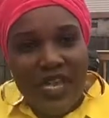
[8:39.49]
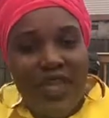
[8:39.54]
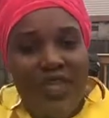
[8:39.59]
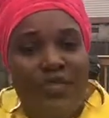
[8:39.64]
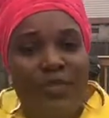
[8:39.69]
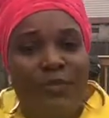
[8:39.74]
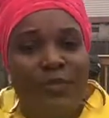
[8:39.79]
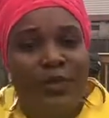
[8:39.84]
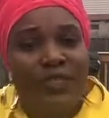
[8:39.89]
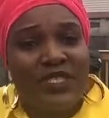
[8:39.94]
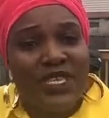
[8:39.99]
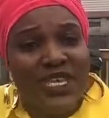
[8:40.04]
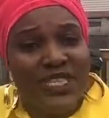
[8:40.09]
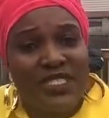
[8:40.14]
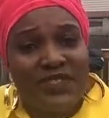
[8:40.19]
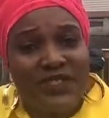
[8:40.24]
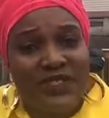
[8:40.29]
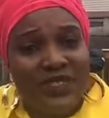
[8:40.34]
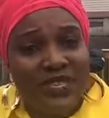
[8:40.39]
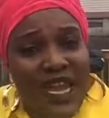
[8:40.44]
the
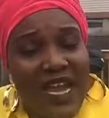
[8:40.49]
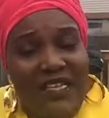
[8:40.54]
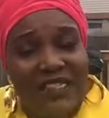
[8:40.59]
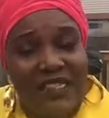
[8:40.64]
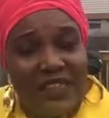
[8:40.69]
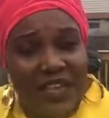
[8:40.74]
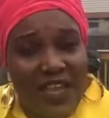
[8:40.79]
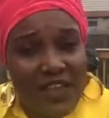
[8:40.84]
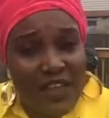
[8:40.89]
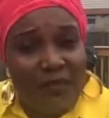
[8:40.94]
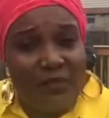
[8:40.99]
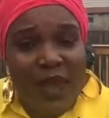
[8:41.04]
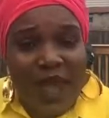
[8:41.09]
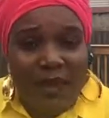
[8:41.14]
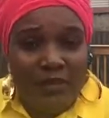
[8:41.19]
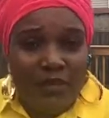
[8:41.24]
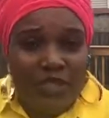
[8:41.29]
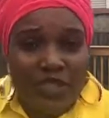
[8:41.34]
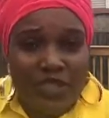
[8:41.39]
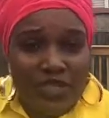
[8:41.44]
protective styling that you
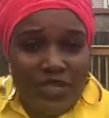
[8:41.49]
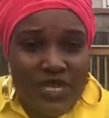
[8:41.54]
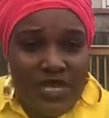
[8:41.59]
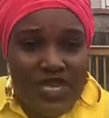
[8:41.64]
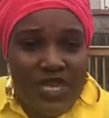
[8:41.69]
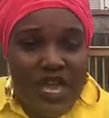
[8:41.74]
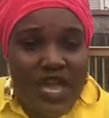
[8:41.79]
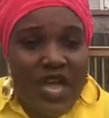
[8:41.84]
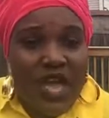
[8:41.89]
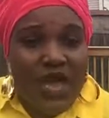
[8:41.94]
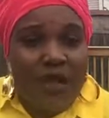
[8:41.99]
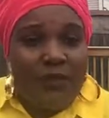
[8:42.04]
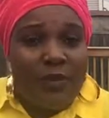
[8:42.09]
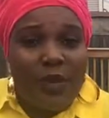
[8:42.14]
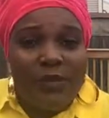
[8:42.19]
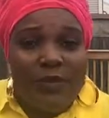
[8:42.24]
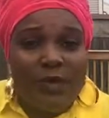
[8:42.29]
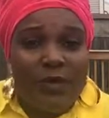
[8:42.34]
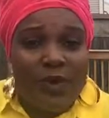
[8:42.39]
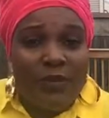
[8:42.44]
might be doing,
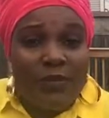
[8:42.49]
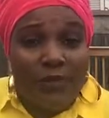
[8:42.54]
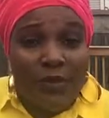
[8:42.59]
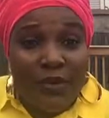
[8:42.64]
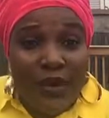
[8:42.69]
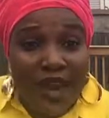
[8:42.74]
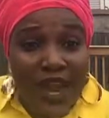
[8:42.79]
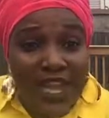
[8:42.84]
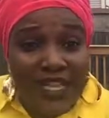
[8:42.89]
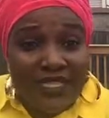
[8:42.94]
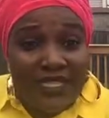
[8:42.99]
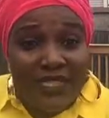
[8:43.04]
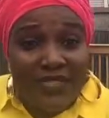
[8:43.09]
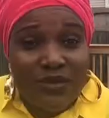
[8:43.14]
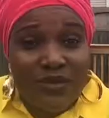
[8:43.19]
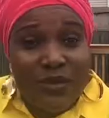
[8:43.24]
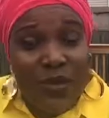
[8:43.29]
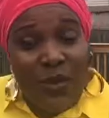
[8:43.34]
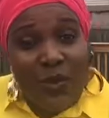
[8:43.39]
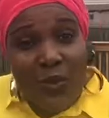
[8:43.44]
maybe with braids,
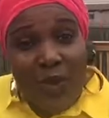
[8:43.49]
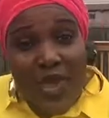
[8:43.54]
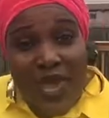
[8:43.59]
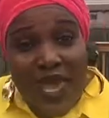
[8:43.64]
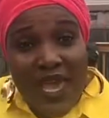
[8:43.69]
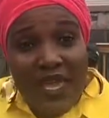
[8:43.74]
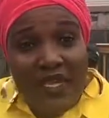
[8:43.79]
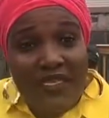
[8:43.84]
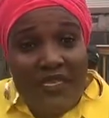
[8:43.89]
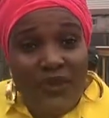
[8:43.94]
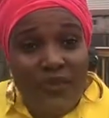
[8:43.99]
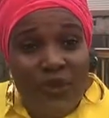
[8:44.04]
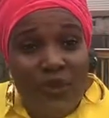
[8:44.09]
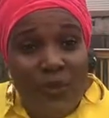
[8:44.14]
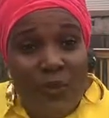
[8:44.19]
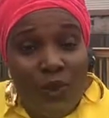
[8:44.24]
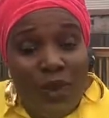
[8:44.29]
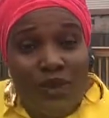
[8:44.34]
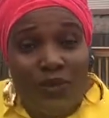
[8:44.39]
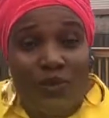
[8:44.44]
with wigs.
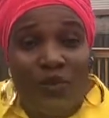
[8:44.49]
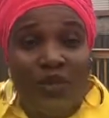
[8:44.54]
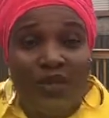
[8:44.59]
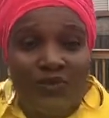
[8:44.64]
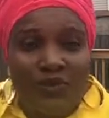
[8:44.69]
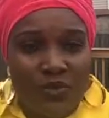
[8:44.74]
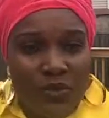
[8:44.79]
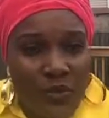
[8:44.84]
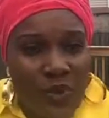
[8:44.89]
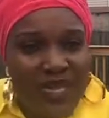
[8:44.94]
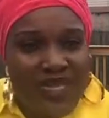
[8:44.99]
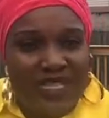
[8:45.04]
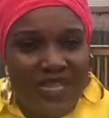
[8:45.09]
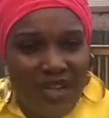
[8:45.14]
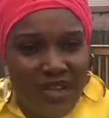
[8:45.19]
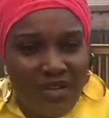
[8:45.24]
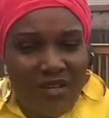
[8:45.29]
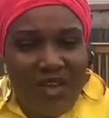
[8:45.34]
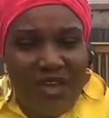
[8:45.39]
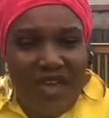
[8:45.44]
With wigs are
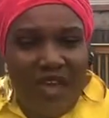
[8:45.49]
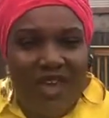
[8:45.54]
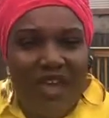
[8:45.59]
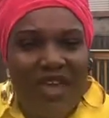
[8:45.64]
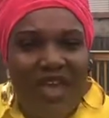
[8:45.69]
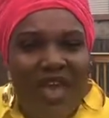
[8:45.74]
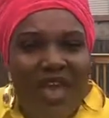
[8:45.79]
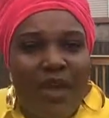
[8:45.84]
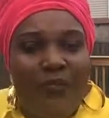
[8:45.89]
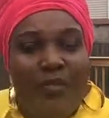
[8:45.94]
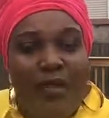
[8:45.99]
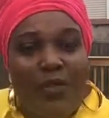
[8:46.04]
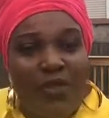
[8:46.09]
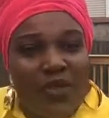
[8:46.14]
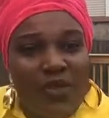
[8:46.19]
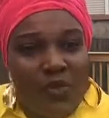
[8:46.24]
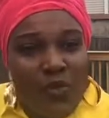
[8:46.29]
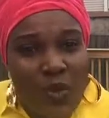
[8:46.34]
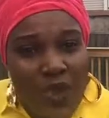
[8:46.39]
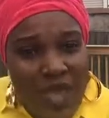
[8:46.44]
okay, but
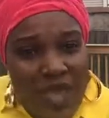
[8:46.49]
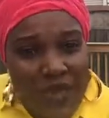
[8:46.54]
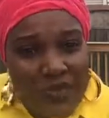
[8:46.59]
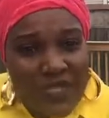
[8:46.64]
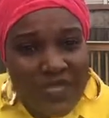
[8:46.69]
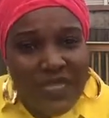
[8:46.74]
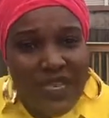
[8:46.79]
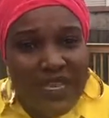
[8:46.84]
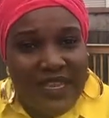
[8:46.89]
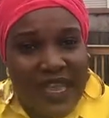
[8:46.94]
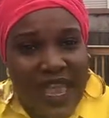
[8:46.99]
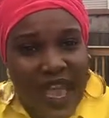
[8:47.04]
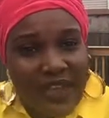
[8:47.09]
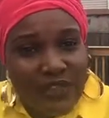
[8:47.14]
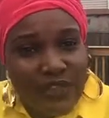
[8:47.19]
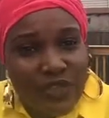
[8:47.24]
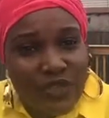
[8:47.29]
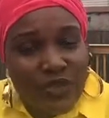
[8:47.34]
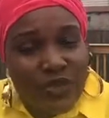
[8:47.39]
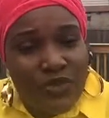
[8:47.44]
with weaves that they have
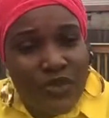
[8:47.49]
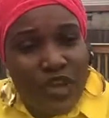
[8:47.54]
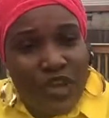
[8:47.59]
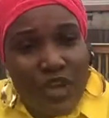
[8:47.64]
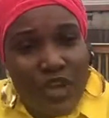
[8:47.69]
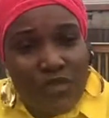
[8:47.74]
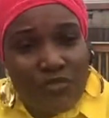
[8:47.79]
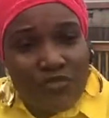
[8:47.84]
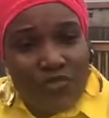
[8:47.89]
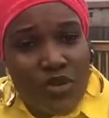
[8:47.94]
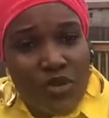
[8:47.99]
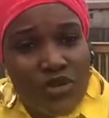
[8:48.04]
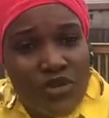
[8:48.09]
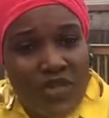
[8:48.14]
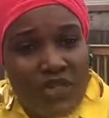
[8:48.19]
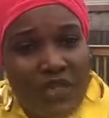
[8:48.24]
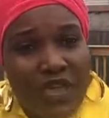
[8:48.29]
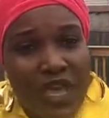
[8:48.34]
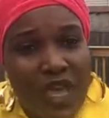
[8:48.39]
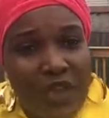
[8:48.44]
to do the
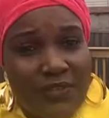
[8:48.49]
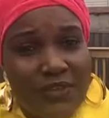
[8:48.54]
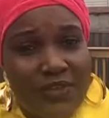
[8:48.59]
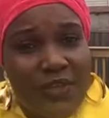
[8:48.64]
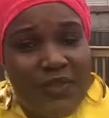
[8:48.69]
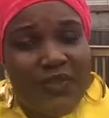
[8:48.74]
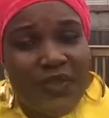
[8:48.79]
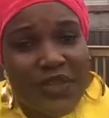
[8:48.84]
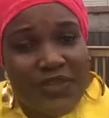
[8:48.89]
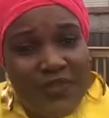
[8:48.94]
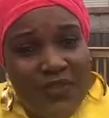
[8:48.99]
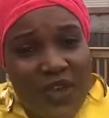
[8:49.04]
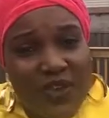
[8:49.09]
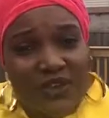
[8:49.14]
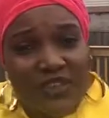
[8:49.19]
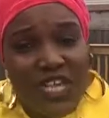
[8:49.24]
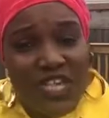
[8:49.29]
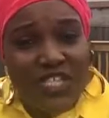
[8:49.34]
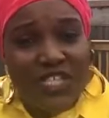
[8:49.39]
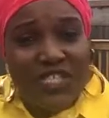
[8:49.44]
cornrows, for the
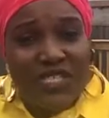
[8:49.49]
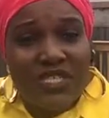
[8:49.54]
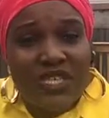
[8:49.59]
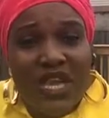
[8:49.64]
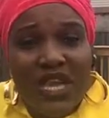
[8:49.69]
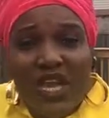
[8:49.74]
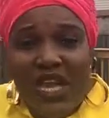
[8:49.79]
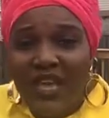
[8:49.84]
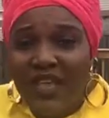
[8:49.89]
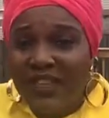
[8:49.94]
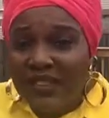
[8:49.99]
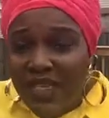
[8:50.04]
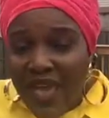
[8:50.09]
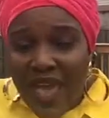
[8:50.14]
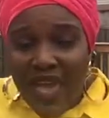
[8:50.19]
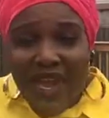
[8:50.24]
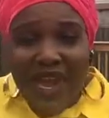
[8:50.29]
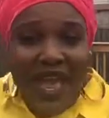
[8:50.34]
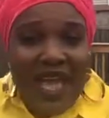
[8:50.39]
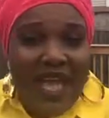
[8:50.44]
foundation,
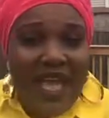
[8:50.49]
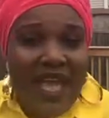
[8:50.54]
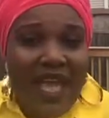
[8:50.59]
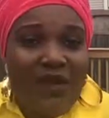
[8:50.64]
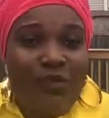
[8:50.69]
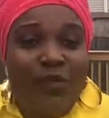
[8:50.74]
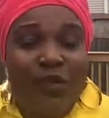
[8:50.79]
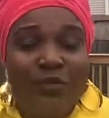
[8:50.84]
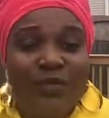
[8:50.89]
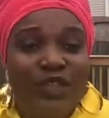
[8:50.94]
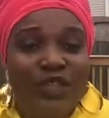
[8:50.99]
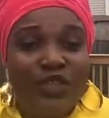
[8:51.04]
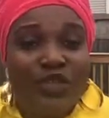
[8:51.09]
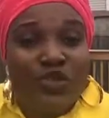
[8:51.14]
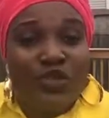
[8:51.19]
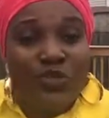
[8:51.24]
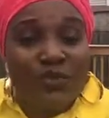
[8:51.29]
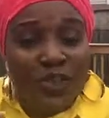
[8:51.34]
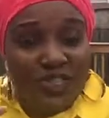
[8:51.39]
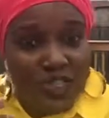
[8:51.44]
that will be
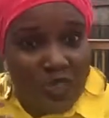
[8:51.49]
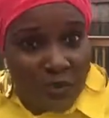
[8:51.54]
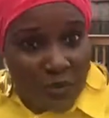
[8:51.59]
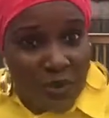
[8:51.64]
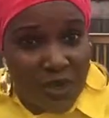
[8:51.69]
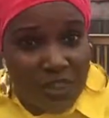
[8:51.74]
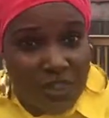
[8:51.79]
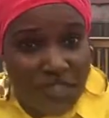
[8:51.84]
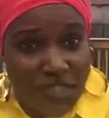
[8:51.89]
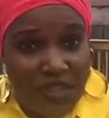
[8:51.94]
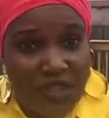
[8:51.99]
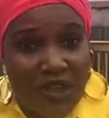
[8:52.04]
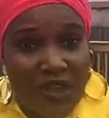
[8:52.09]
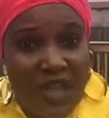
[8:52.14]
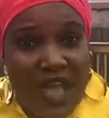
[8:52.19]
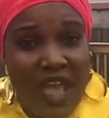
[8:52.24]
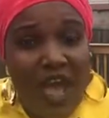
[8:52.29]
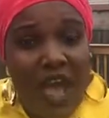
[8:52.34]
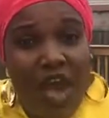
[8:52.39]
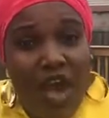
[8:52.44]
too much pressure
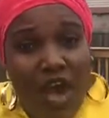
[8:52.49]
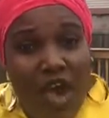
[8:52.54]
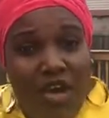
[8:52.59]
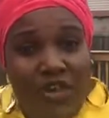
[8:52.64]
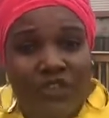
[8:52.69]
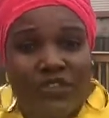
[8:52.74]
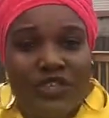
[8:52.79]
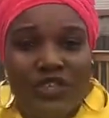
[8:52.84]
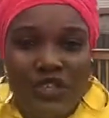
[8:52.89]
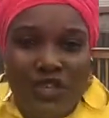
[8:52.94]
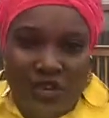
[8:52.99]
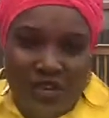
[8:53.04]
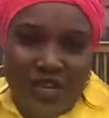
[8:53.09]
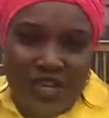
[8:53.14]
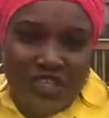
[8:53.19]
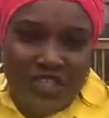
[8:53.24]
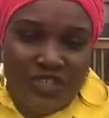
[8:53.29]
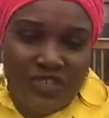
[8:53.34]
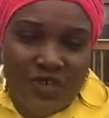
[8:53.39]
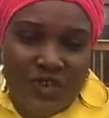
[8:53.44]
on your
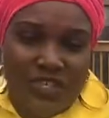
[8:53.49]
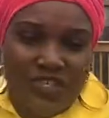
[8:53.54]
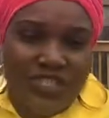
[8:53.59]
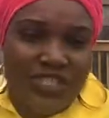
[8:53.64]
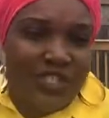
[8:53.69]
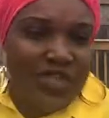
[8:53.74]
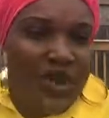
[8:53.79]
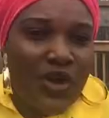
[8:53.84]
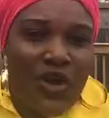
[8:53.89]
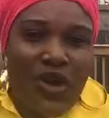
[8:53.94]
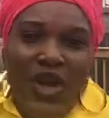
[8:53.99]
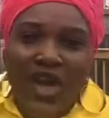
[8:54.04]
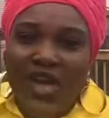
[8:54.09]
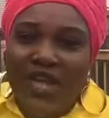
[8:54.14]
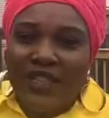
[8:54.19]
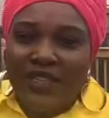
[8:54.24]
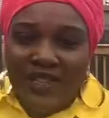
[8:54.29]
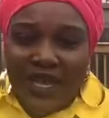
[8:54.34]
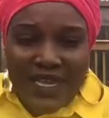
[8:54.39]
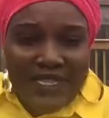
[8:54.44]
hair strand. So
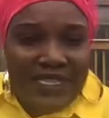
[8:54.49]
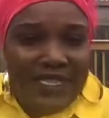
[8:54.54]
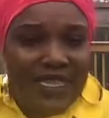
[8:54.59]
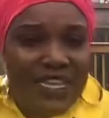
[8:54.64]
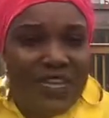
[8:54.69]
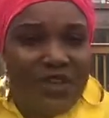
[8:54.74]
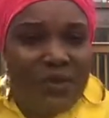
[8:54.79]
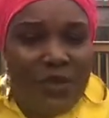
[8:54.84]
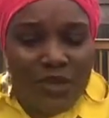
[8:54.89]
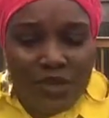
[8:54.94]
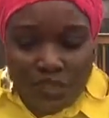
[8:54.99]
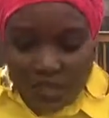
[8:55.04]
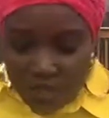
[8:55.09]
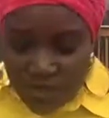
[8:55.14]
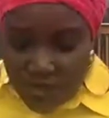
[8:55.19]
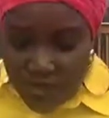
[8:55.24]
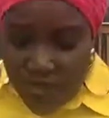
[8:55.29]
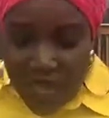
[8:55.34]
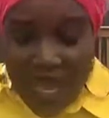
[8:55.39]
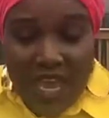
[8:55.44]
that's it. You want to
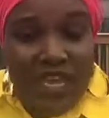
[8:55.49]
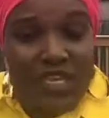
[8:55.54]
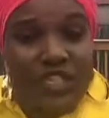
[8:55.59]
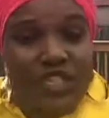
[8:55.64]
do that.